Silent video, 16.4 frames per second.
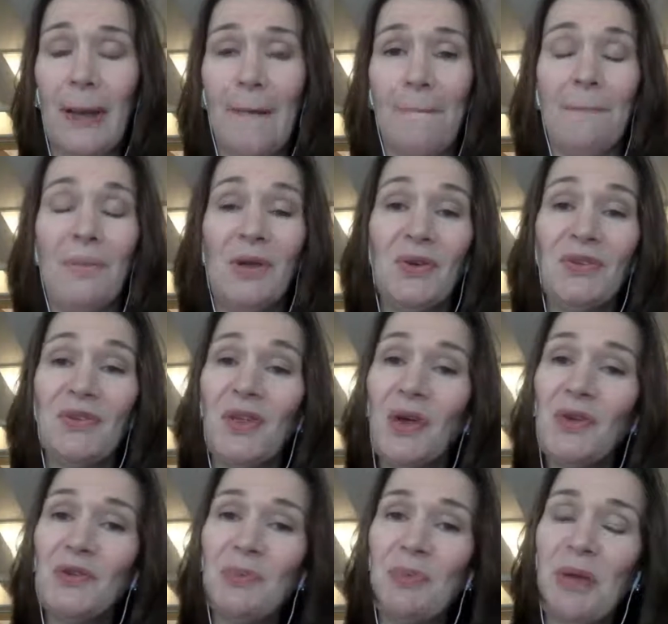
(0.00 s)
because
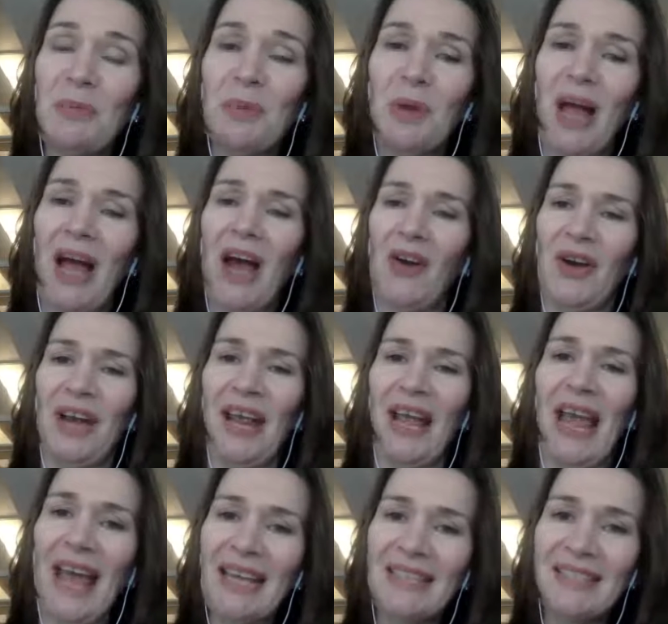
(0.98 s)
those people are an
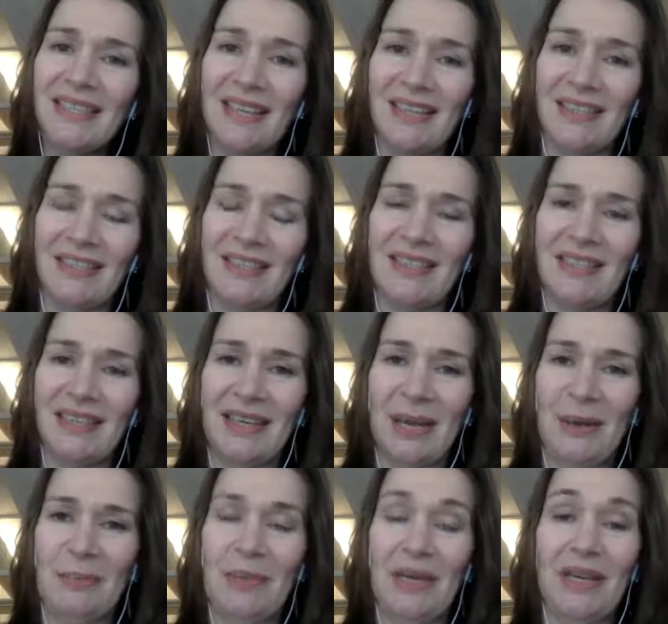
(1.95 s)
asset to the
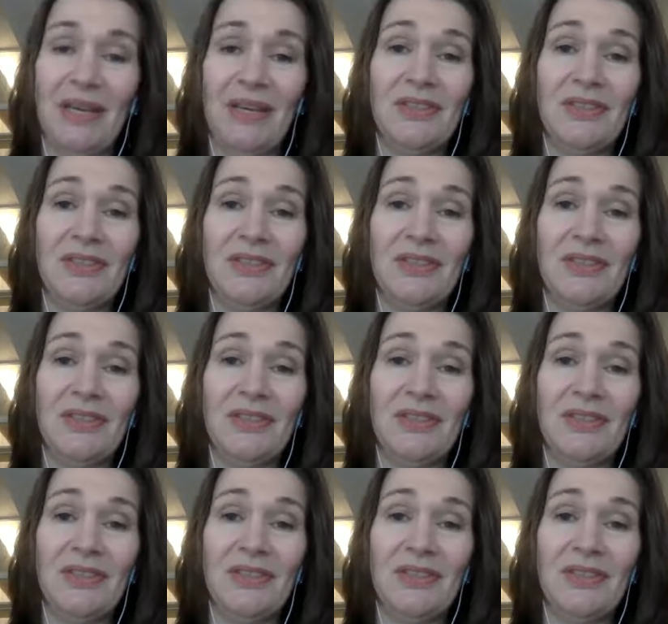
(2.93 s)
company.